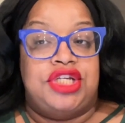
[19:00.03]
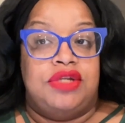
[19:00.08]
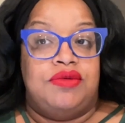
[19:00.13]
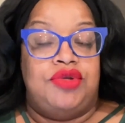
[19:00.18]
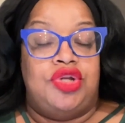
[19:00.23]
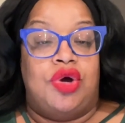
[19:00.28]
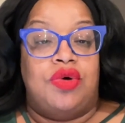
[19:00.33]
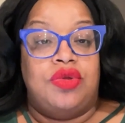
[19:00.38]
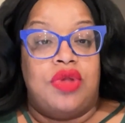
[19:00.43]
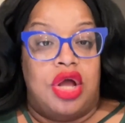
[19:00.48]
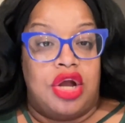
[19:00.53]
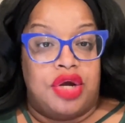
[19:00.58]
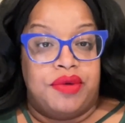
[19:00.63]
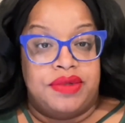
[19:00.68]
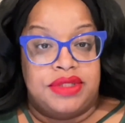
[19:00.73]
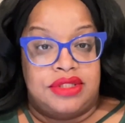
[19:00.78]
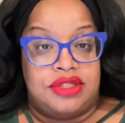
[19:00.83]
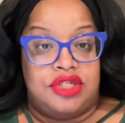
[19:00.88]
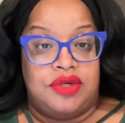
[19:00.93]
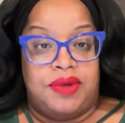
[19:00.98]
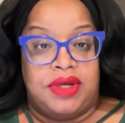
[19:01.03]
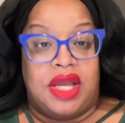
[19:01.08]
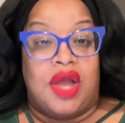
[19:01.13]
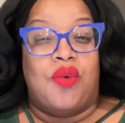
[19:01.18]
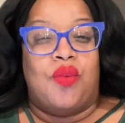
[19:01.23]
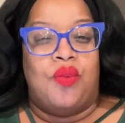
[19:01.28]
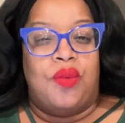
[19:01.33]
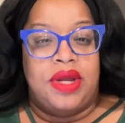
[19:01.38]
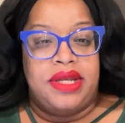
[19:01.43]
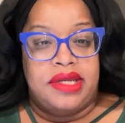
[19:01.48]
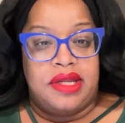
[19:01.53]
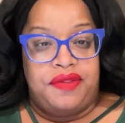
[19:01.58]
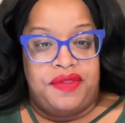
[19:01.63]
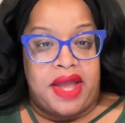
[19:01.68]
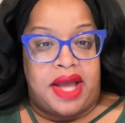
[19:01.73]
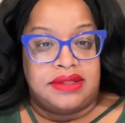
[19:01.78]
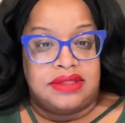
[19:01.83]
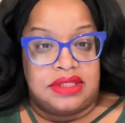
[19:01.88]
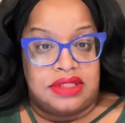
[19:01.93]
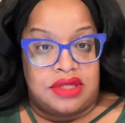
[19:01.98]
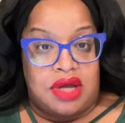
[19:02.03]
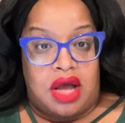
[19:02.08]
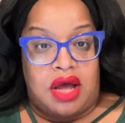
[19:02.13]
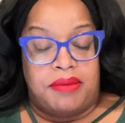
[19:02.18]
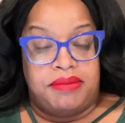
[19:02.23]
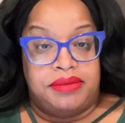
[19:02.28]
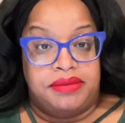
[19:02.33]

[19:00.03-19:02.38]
no longer was doing it, when did that stop?